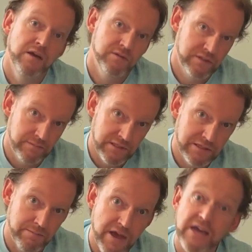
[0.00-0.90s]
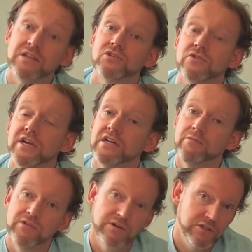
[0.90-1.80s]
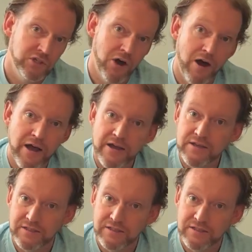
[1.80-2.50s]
submits it back, and so you end up with an entire